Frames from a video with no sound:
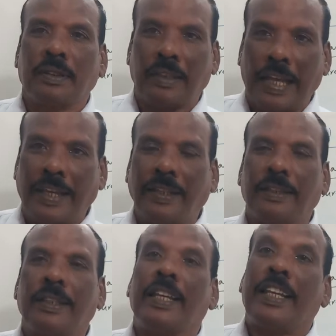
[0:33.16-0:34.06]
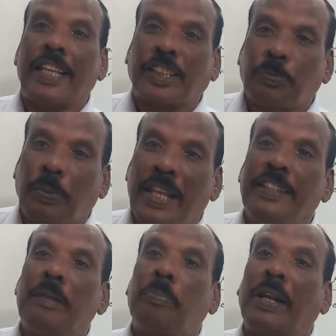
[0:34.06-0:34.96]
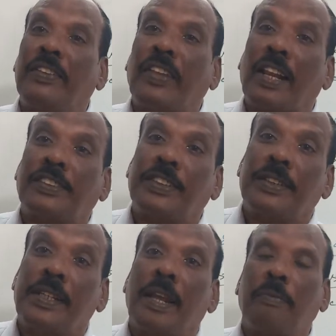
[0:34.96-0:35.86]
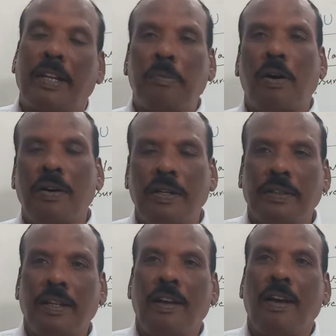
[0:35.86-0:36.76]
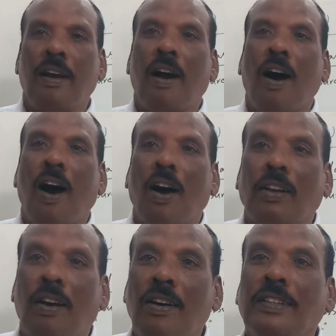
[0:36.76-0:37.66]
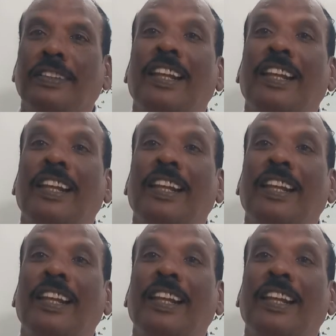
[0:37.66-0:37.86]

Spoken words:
like explain the price elasticity of demand along the